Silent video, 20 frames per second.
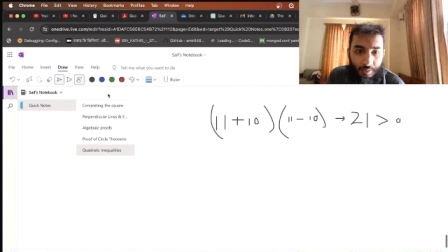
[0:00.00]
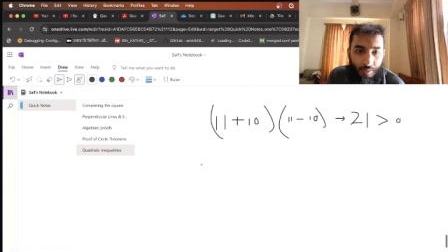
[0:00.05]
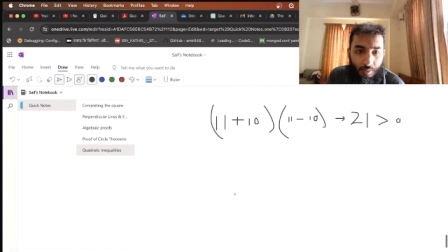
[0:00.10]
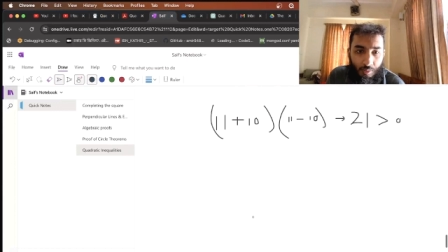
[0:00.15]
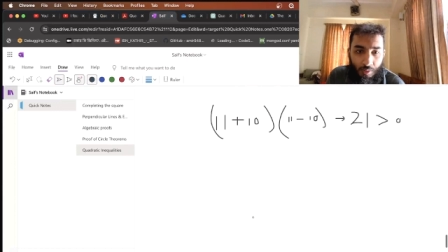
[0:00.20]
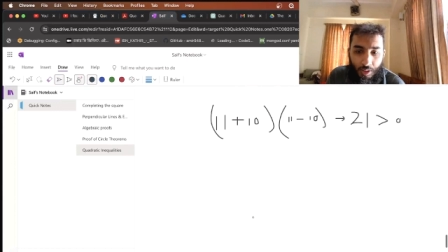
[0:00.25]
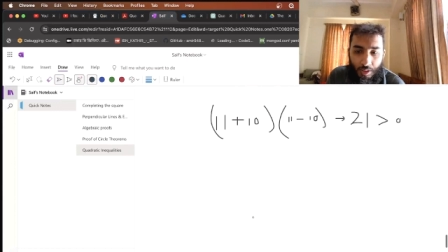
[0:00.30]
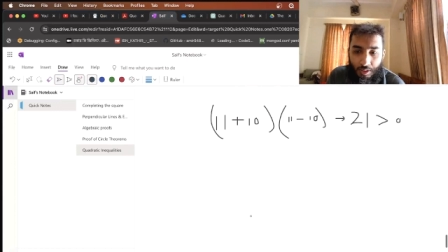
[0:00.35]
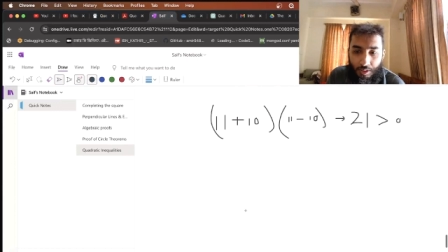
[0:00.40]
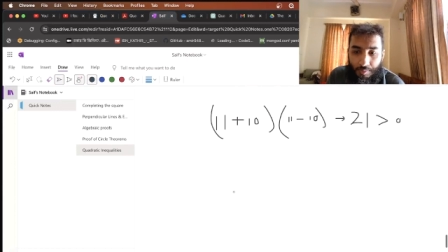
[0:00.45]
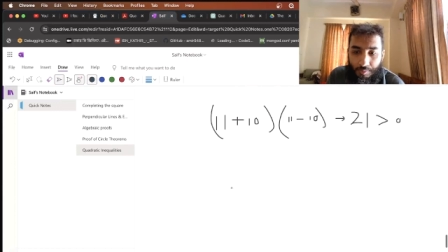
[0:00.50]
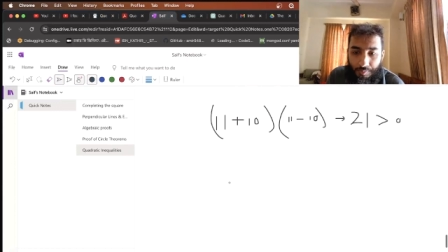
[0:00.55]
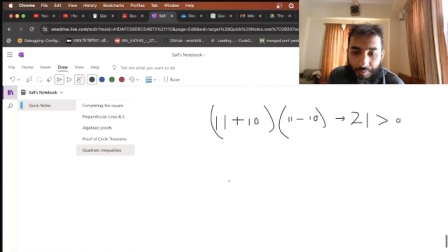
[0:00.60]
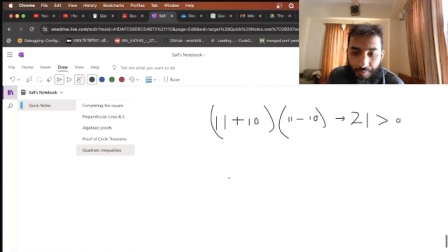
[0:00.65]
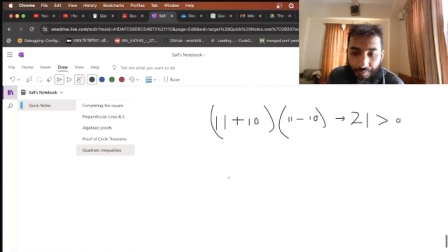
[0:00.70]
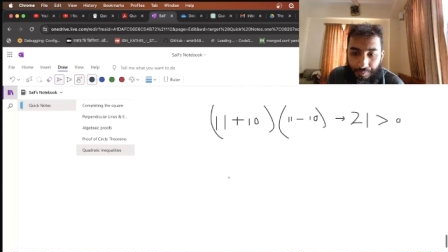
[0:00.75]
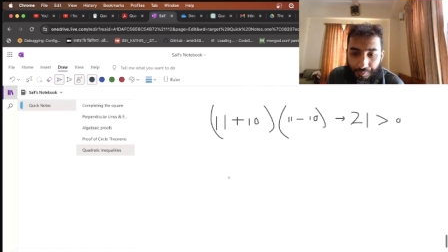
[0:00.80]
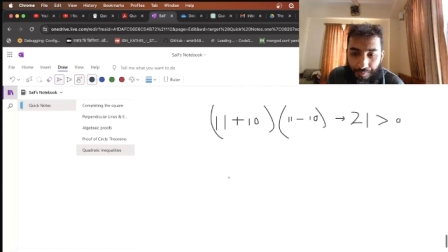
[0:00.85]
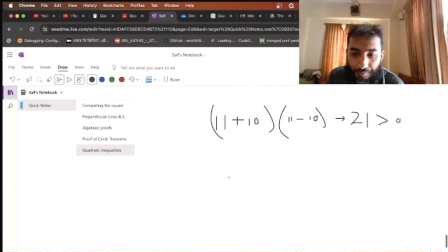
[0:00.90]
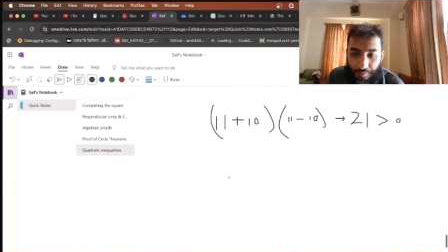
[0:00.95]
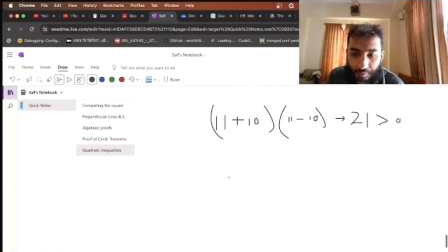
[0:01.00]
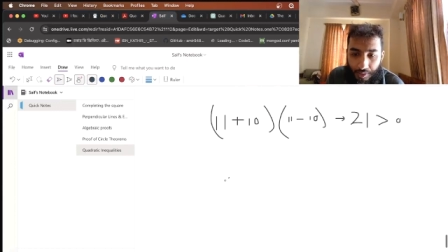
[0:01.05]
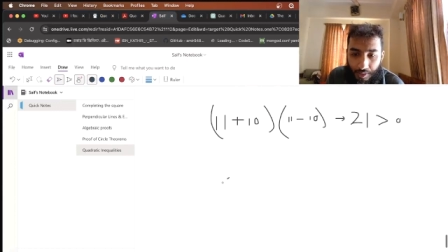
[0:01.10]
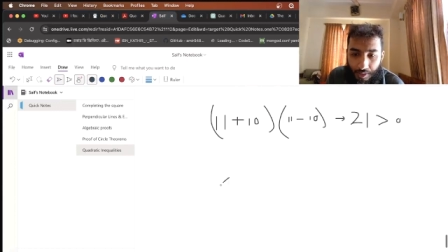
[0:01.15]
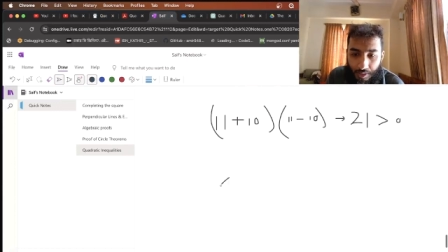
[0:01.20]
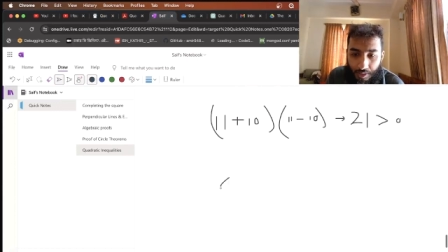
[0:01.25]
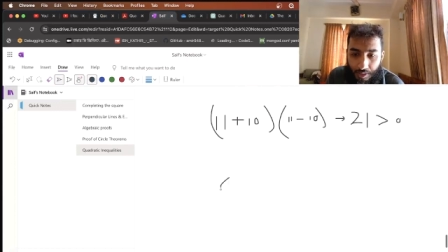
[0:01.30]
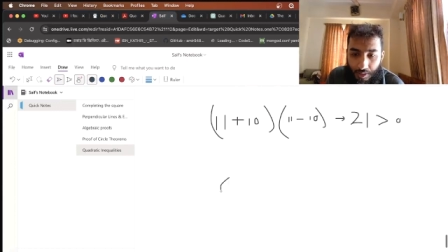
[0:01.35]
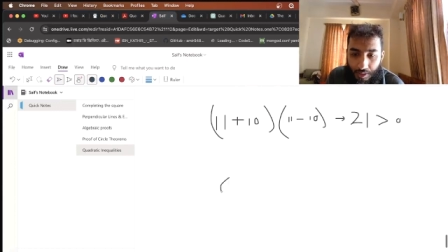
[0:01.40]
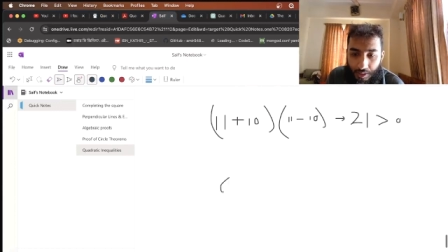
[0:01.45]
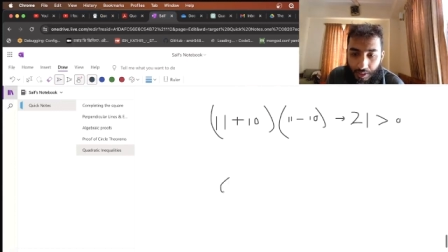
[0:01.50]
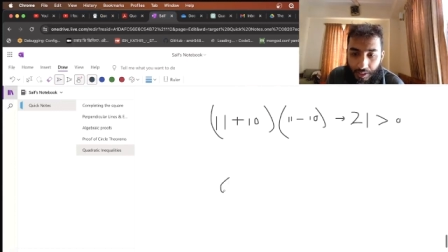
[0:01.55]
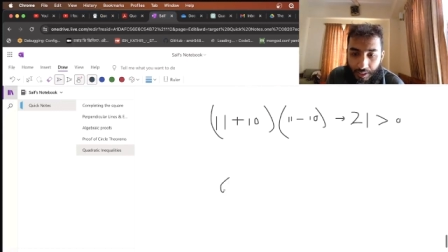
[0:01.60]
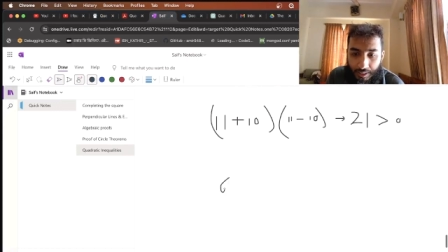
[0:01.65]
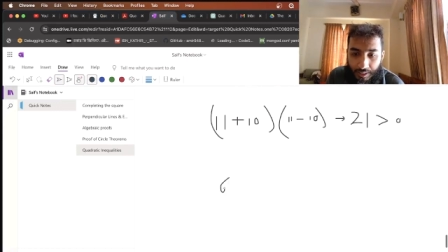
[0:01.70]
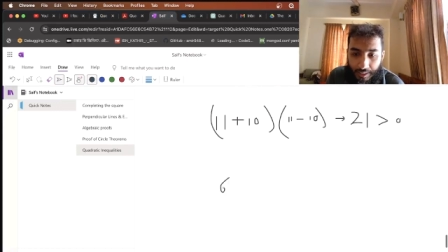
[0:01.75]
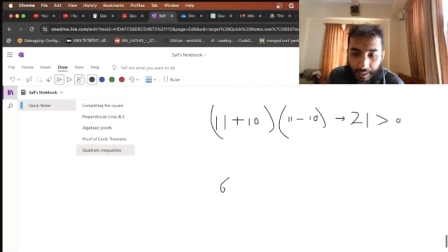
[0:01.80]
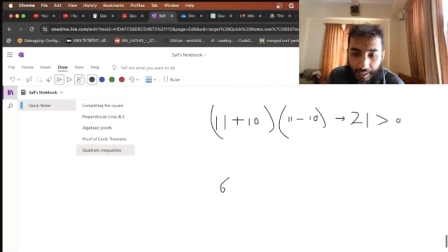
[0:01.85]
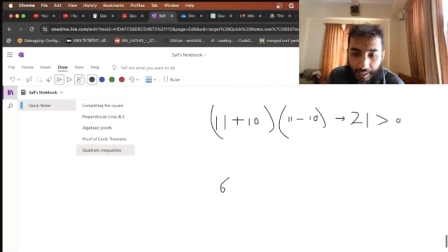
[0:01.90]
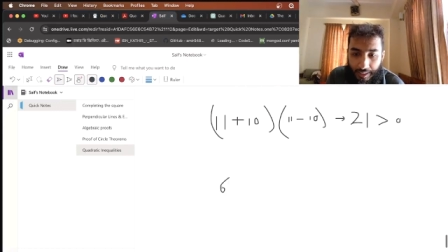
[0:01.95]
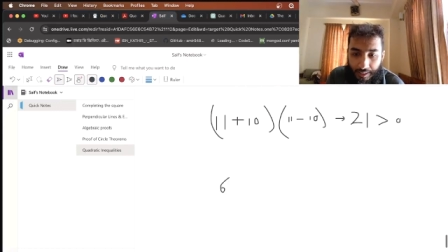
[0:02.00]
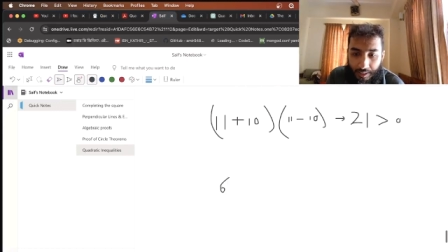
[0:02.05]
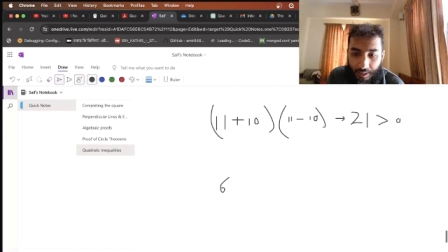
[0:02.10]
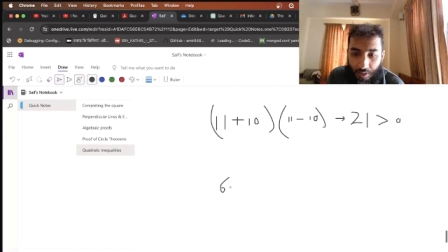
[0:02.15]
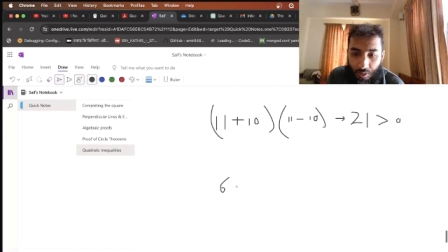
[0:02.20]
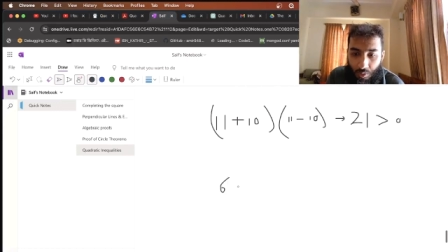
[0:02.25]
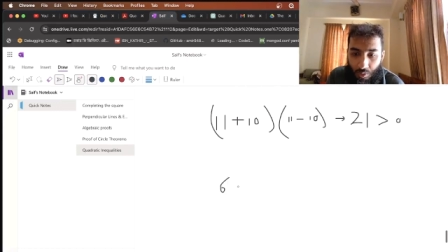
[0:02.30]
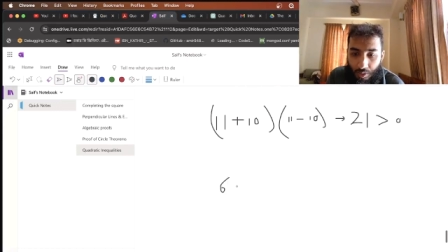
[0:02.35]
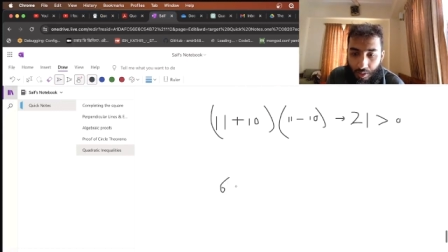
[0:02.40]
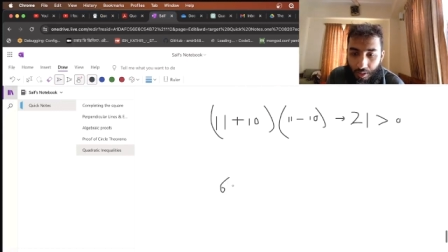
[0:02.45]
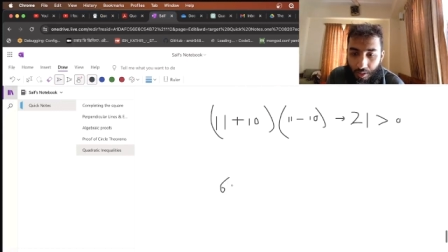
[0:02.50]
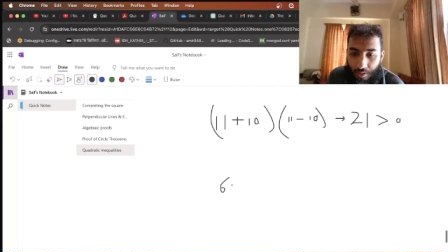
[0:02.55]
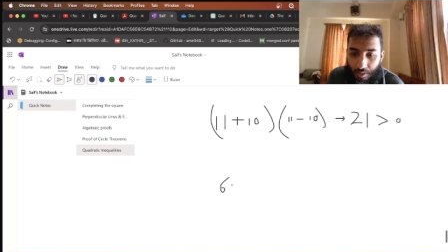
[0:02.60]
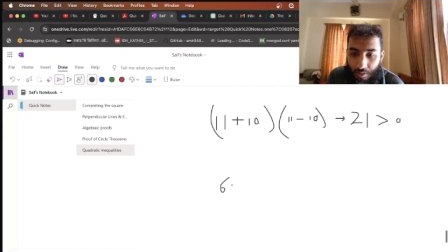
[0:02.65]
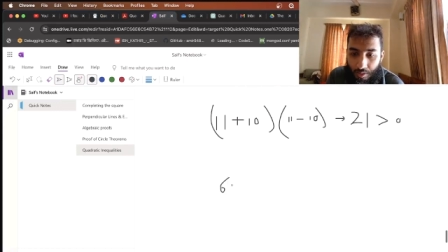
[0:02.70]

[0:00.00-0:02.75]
what? 6x squared